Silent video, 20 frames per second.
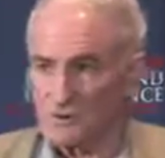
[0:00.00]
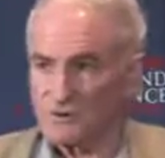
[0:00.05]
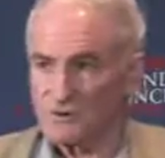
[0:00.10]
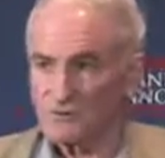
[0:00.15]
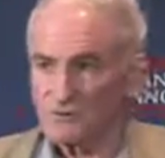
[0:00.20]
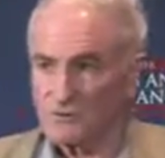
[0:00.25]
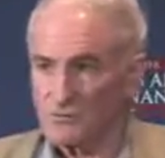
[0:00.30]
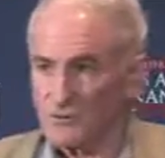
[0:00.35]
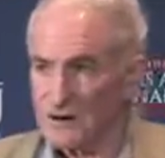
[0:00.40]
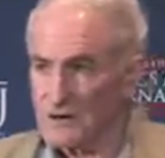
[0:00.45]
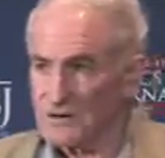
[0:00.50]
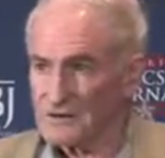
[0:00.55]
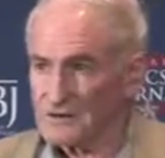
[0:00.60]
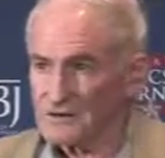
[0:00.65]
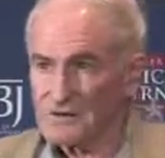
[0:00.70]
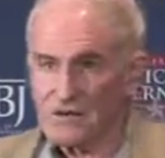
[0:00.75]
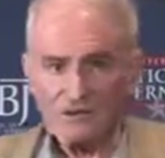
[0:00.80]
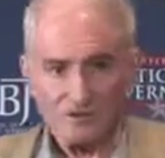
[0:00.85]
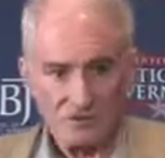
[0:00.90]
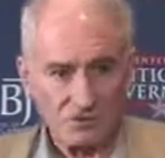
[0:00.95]
personal
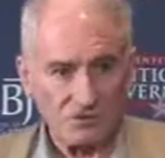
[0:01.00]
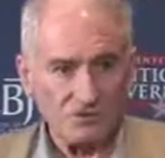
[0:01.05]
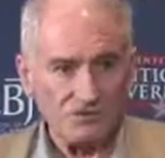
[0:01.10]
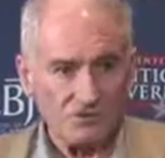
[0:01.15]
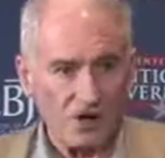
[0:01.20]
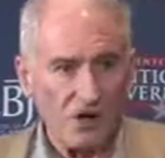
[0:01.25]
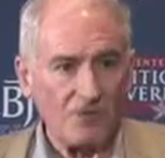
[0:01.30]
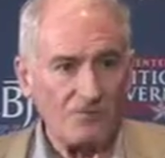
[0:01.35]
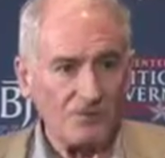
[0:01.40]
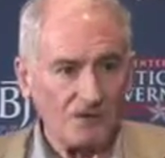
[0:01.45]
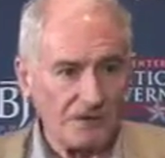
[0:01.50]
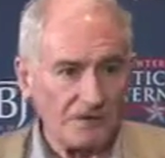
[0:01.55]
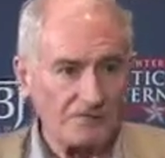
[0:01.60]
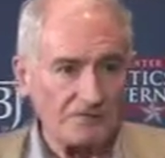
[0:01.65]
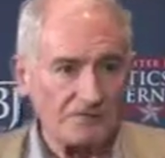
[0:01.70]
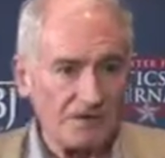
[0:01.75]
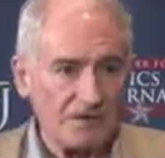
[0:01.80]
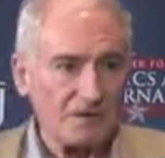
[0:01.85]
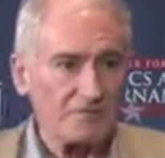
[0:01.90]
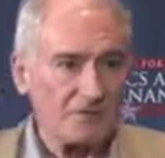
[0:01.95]
record turns off enough
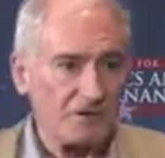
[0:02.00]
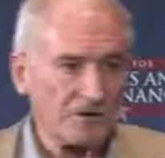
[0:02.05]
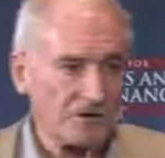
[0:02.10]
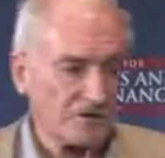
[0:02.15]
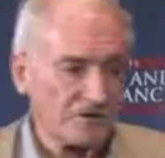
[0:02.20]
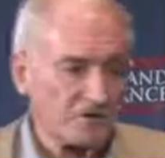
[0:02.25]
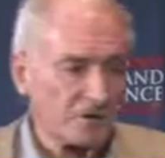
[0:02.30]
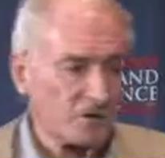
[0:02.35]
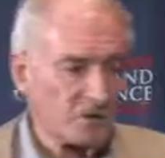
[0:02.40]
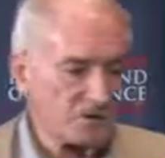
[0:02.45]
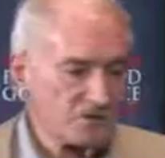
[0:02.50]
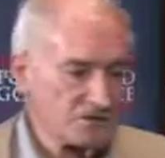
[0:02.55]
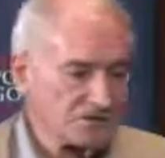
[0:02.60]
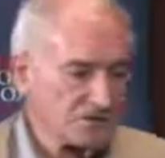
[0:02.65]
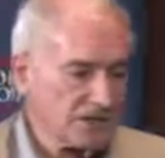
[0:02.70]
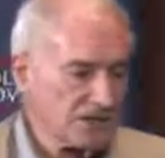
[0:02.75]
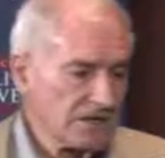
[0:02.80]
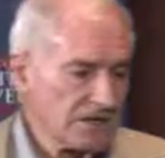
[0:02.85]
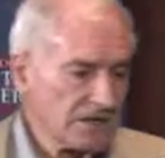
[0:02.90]
independent voters.